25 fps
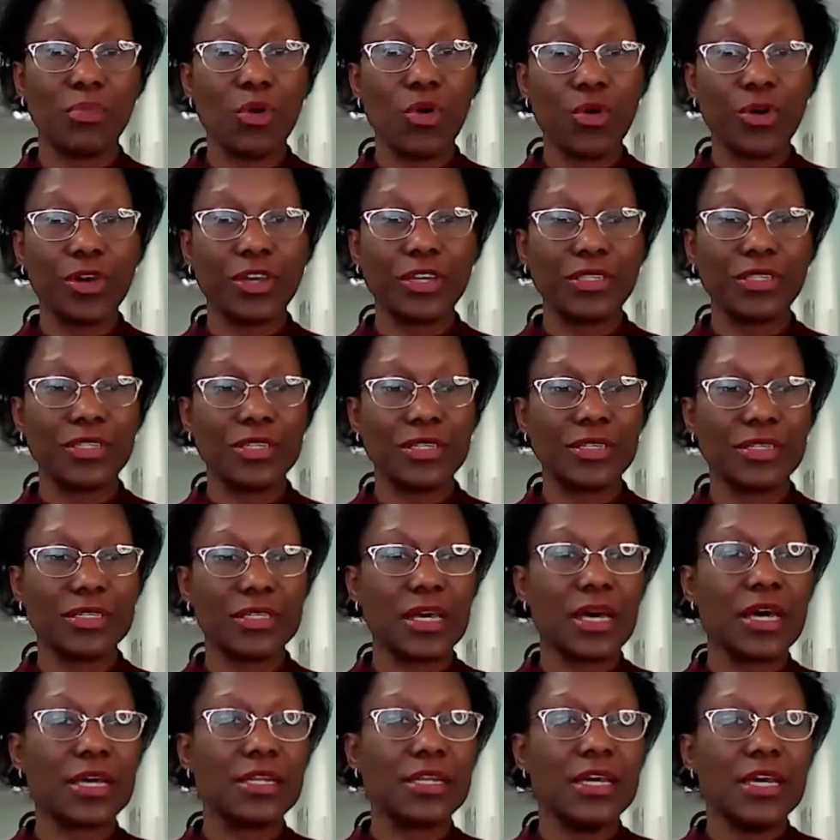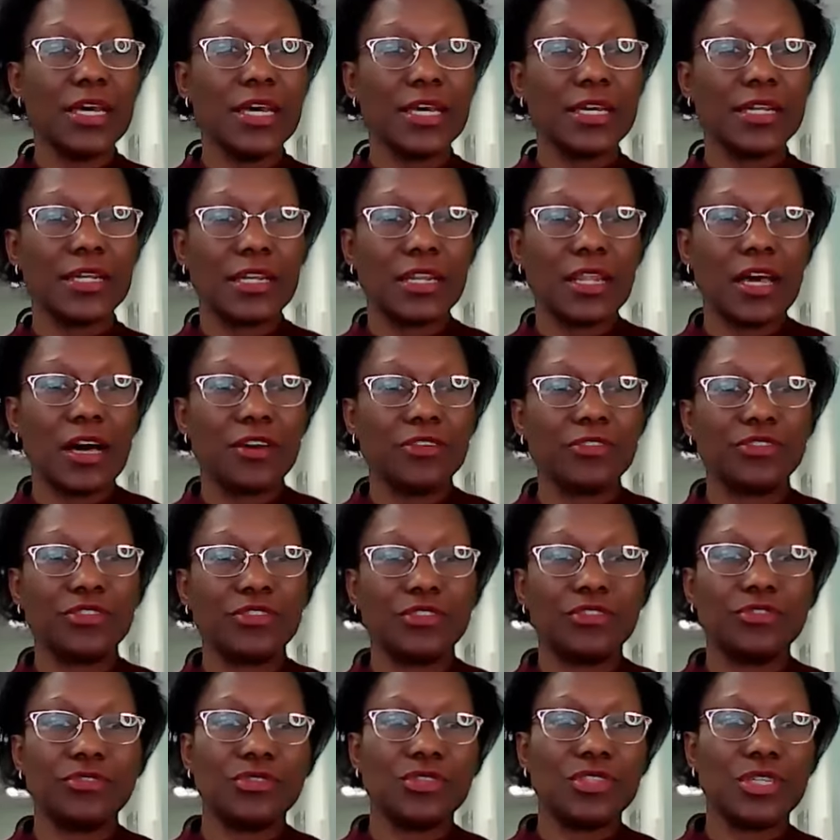point is that it allows you
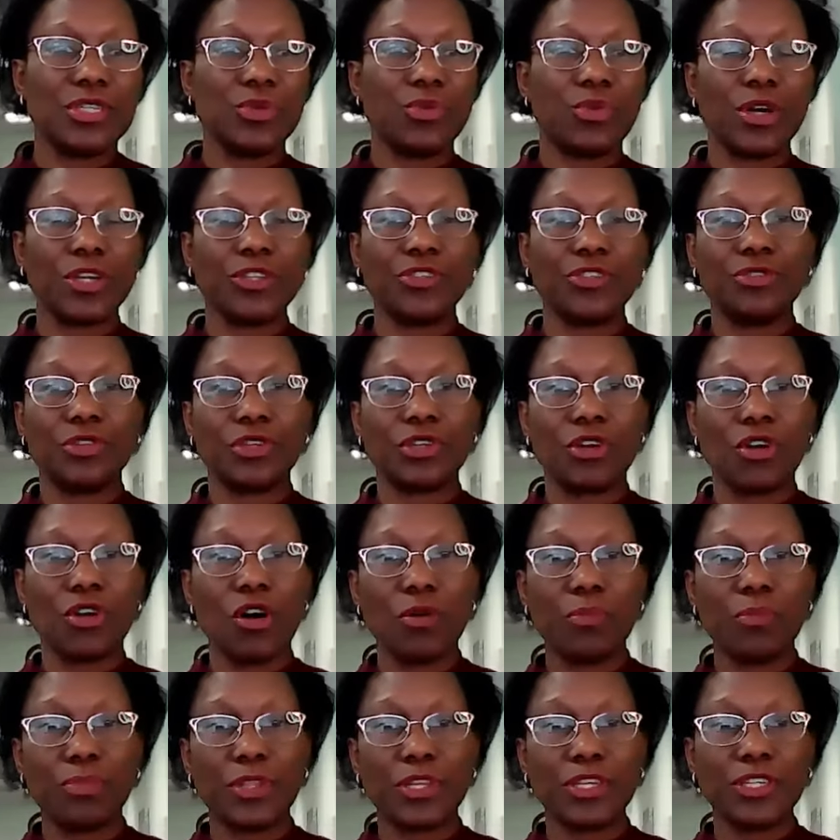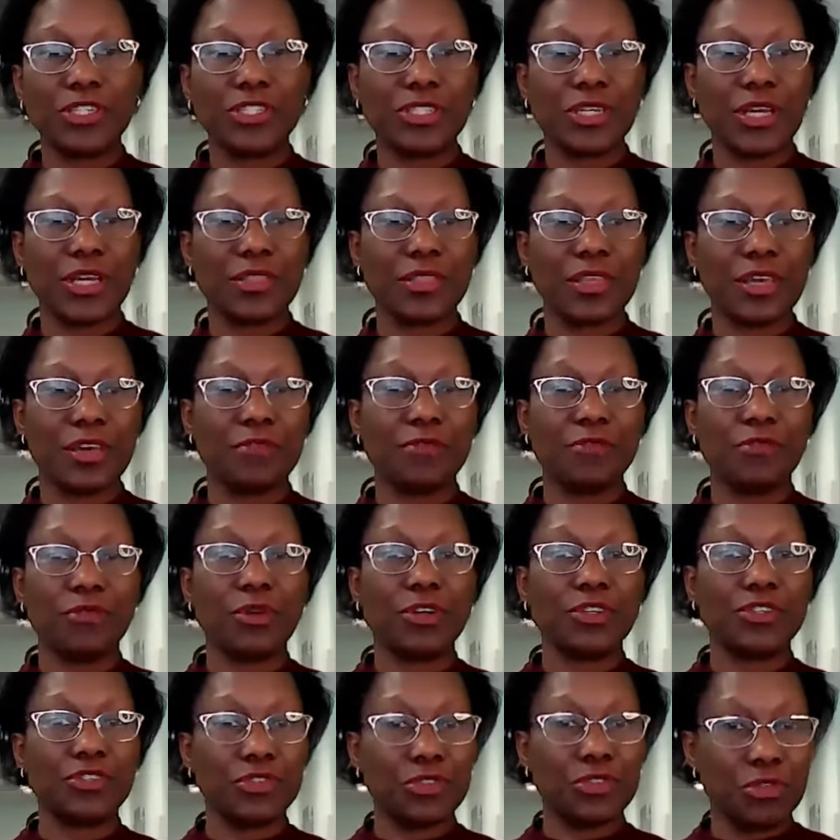to see what you accomplished and therefore
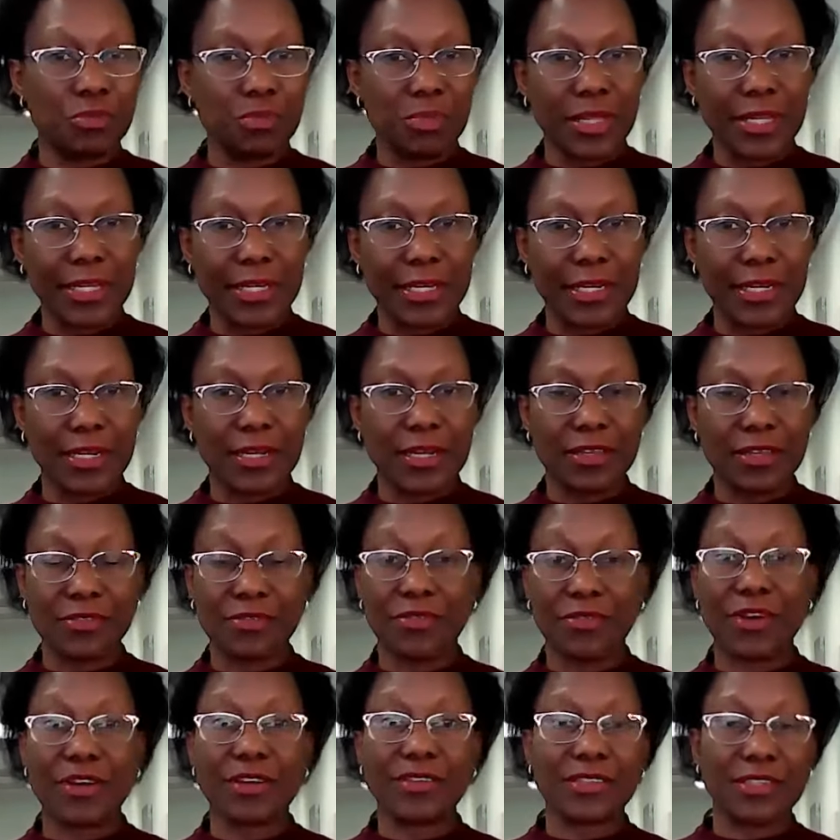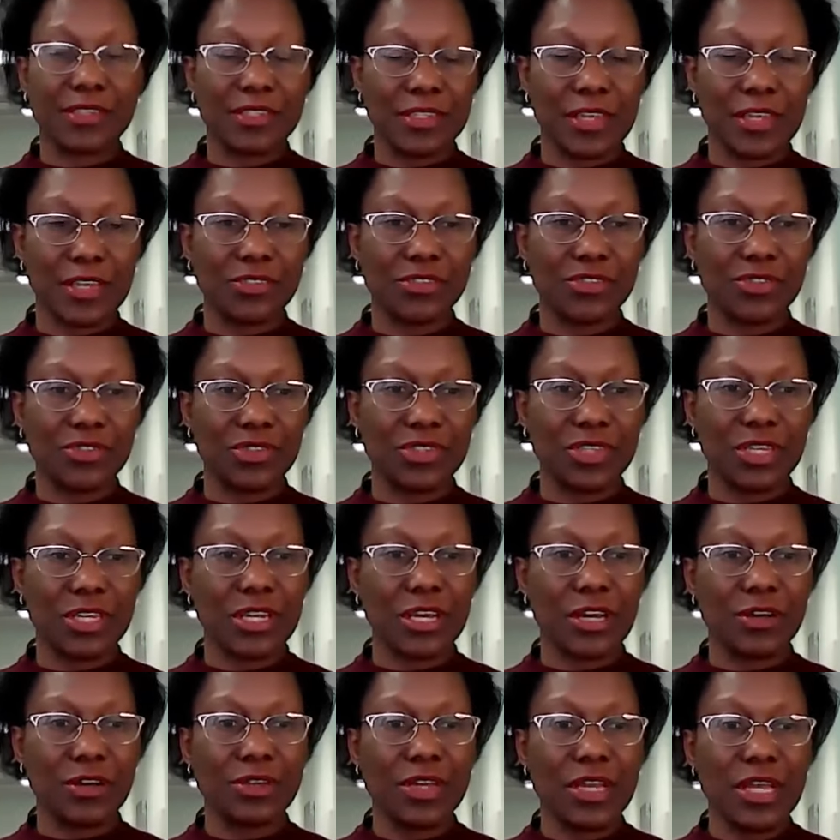what you completed as far as the task you set
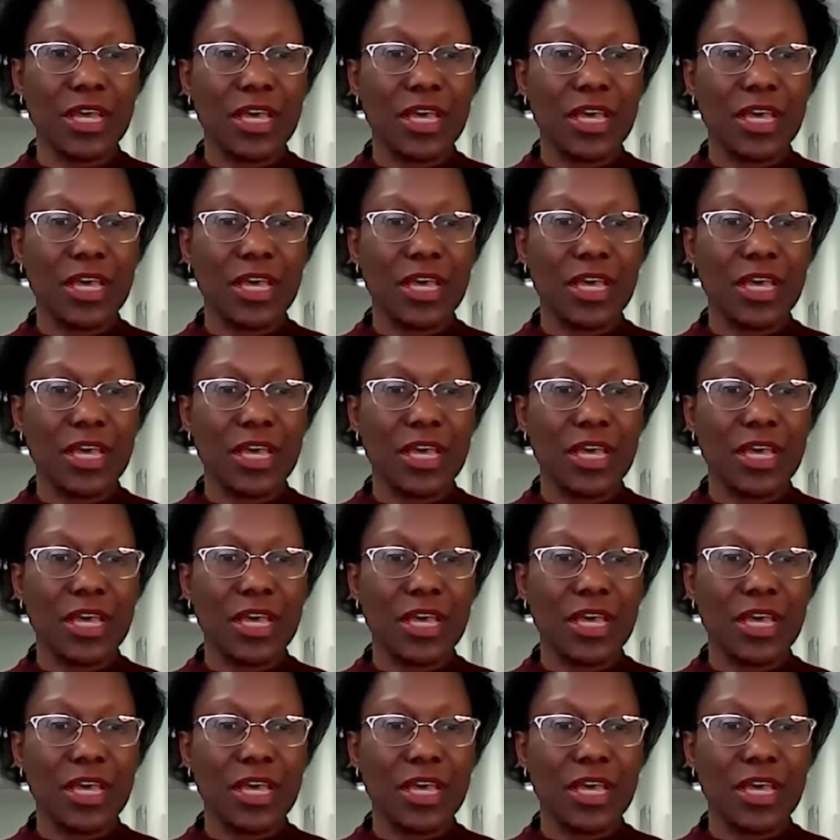out.